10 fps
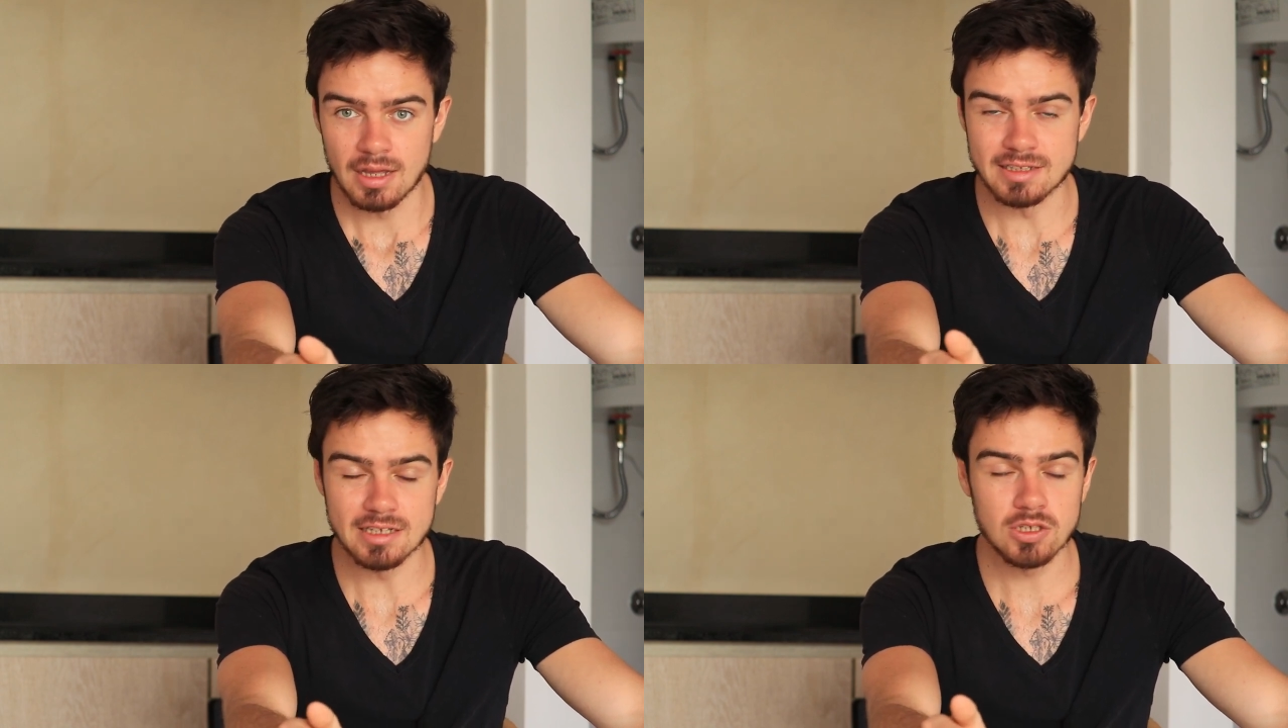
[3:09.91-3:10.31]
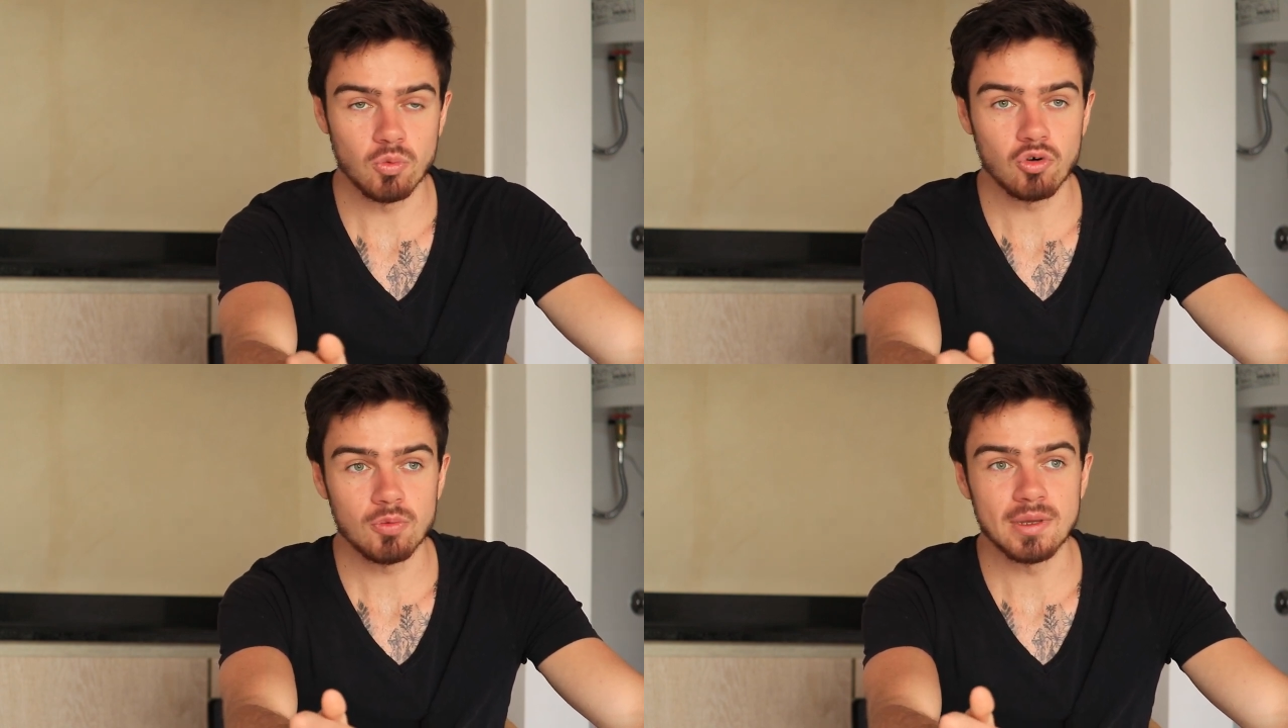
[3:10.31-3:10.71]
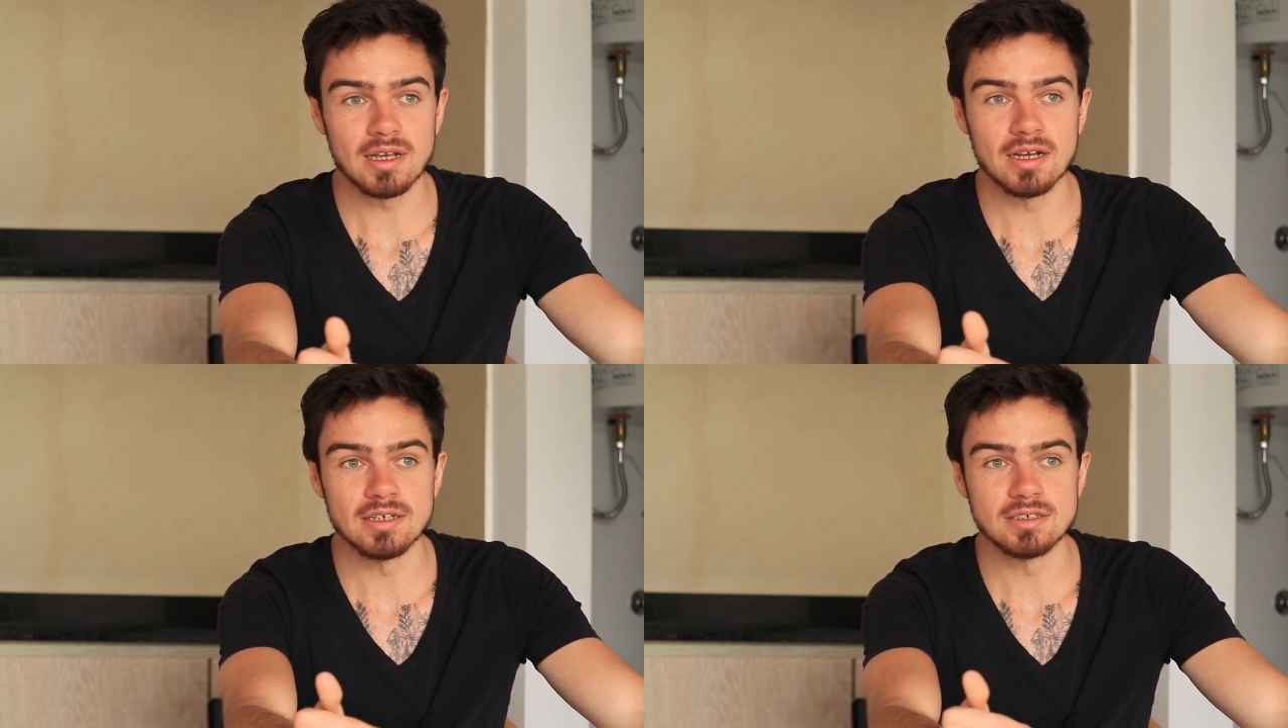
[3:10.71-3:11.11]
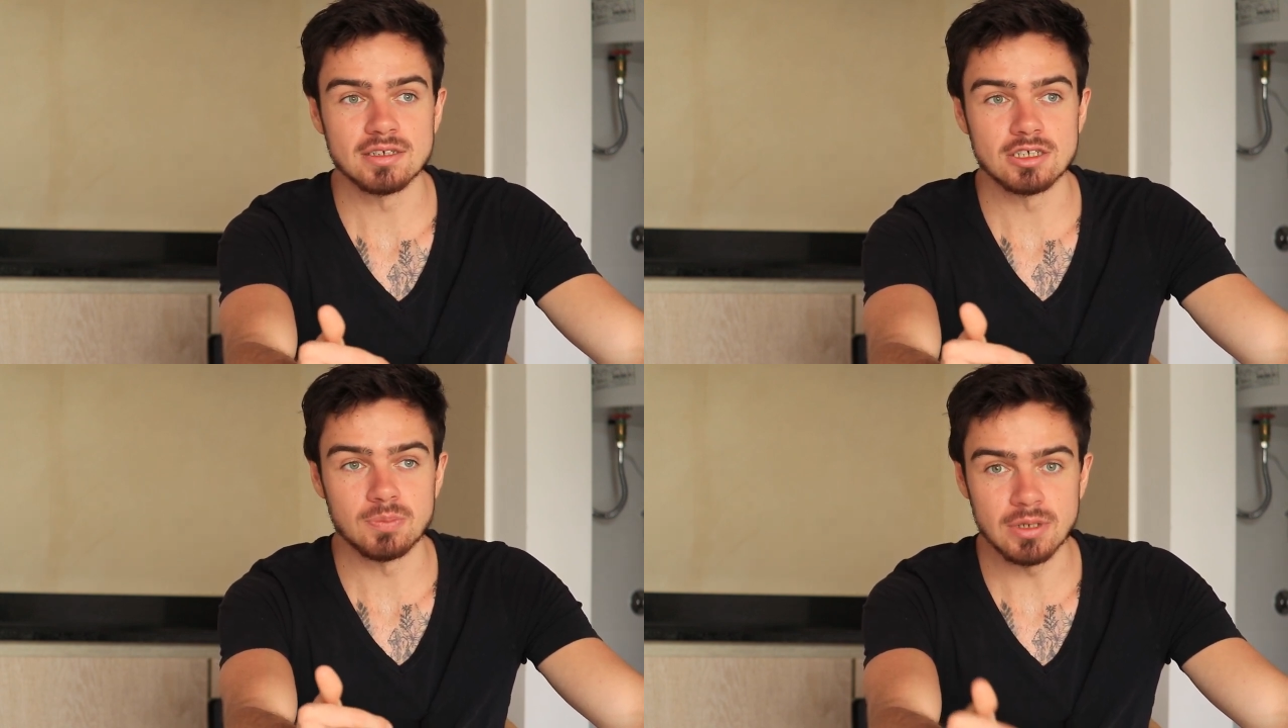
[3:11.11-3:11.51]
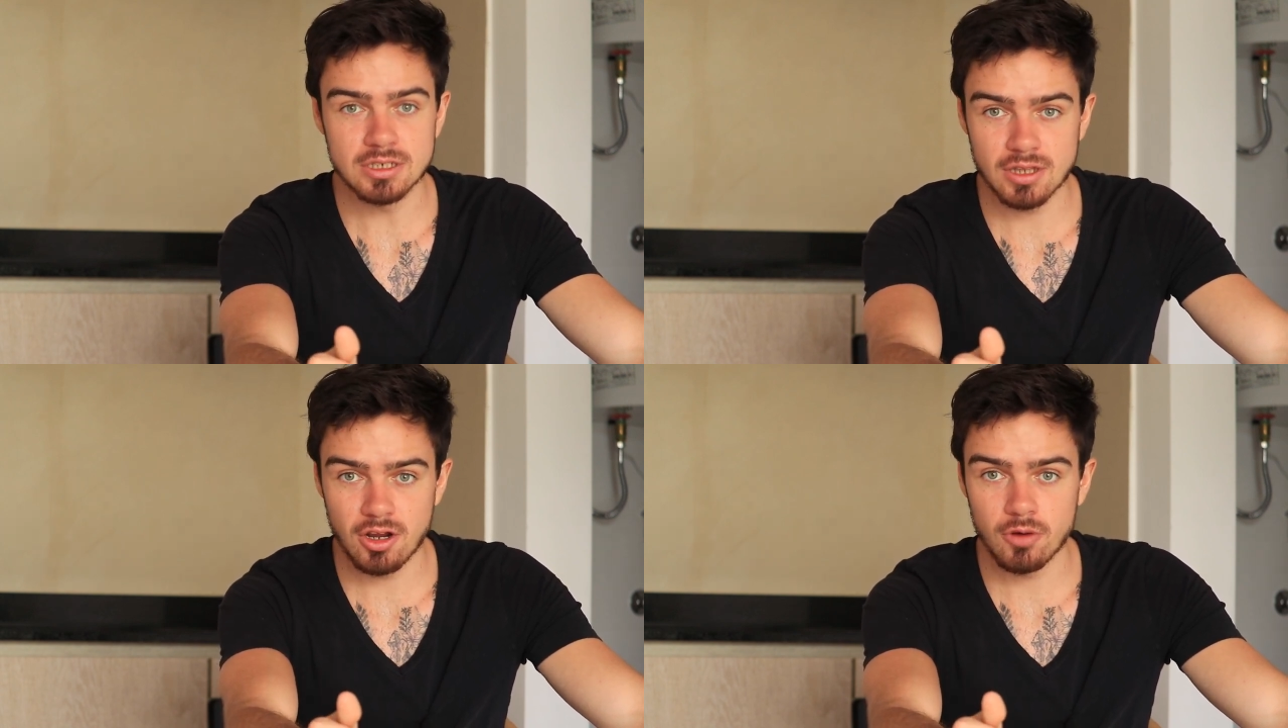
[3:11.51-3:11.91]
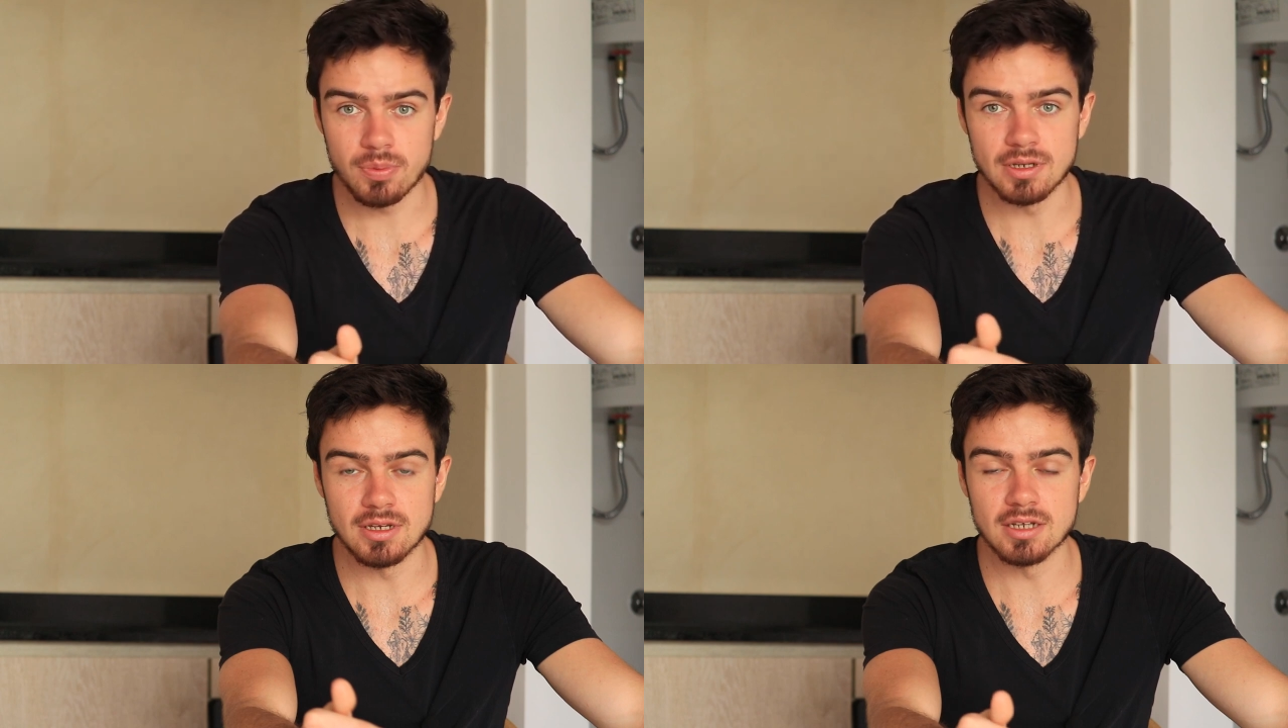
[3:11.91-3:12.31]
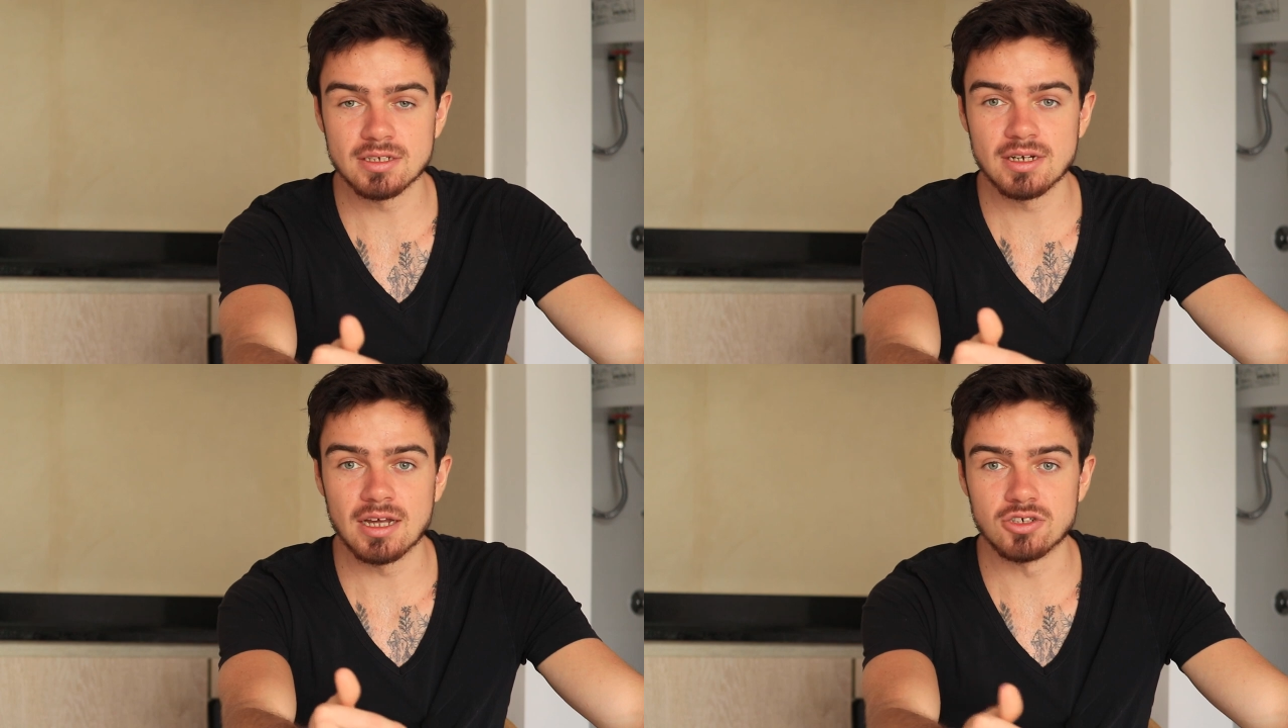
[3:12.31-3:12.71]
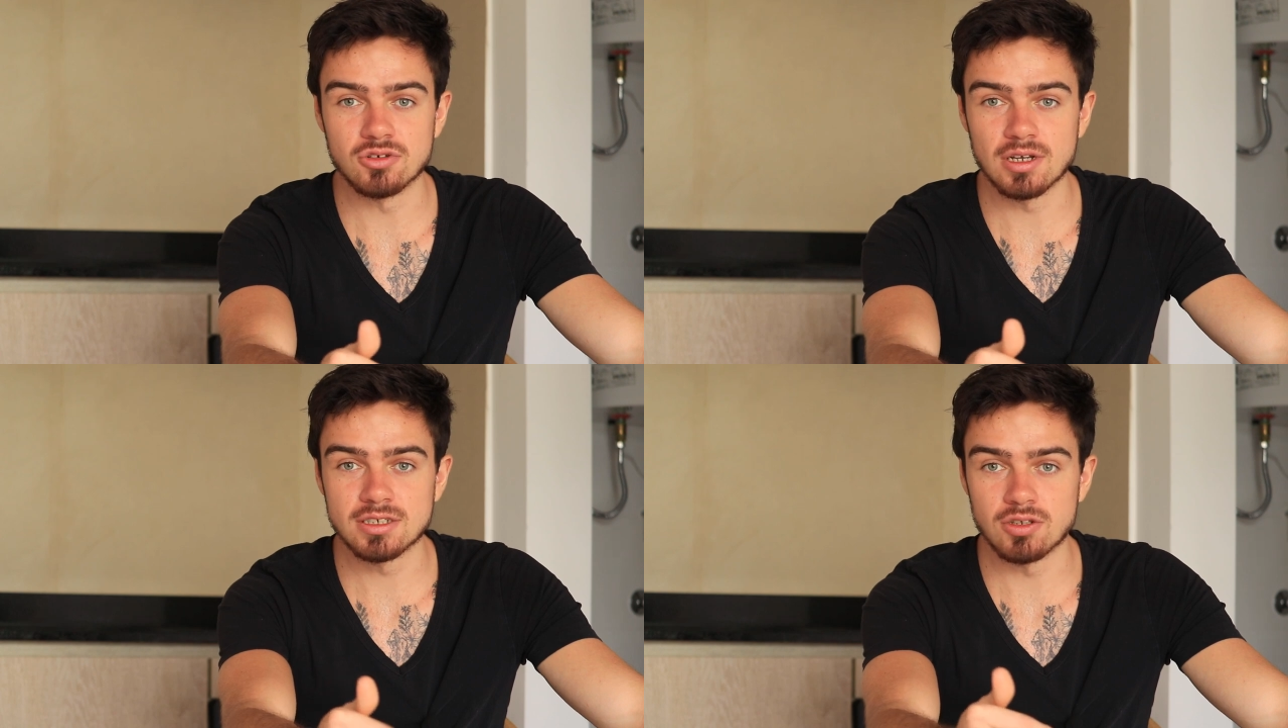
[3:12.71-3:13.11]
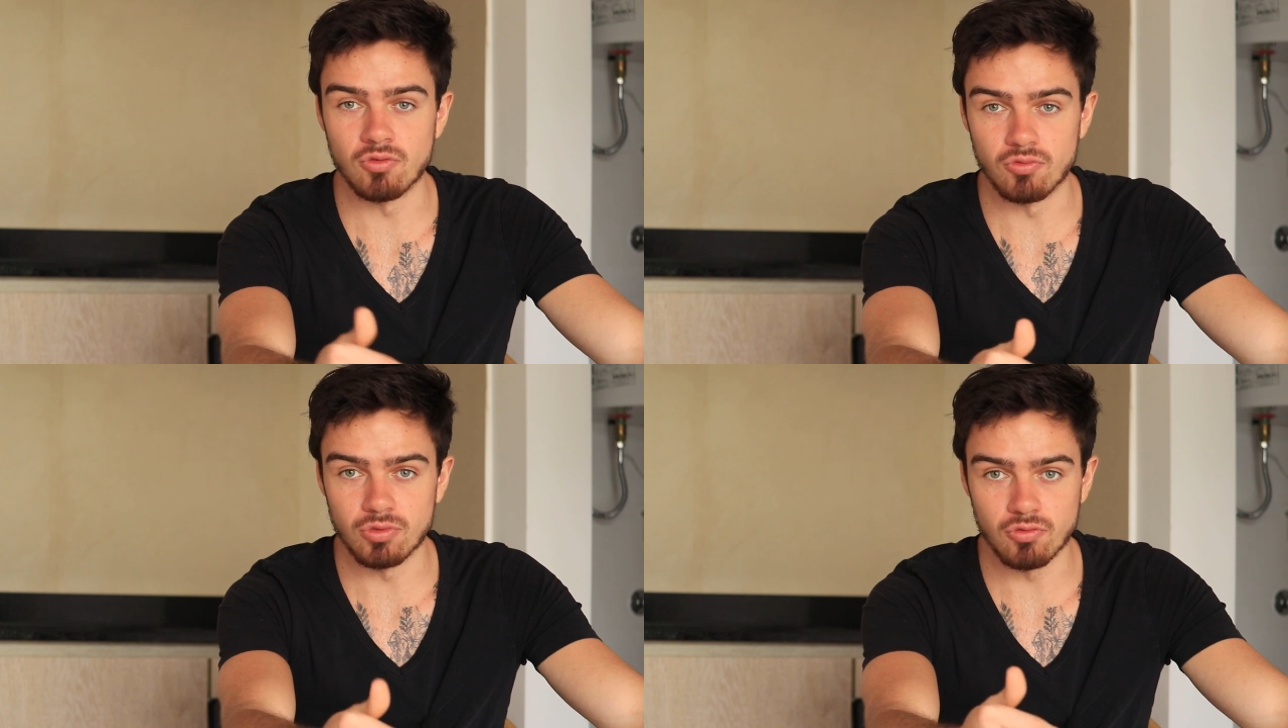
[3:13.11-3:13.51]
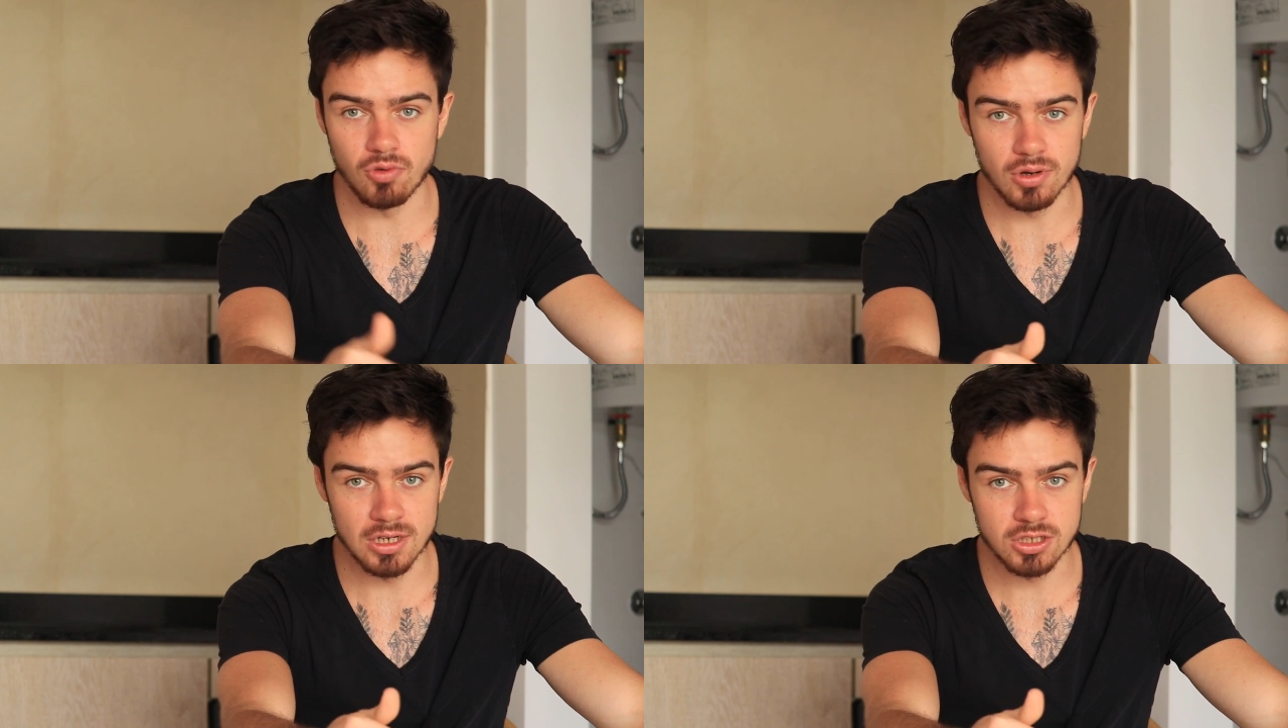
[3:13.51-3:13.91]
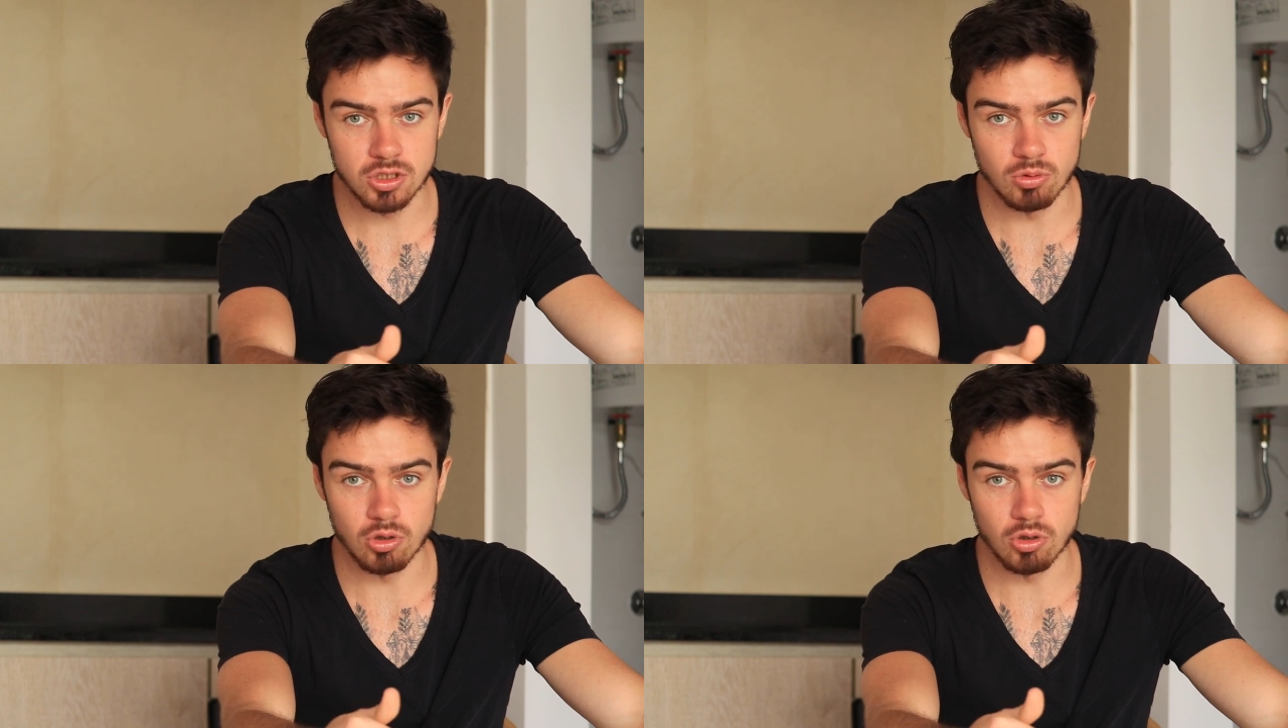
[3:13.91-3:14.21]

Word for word: It doesn't work because speech therapy doesn't address the root issue.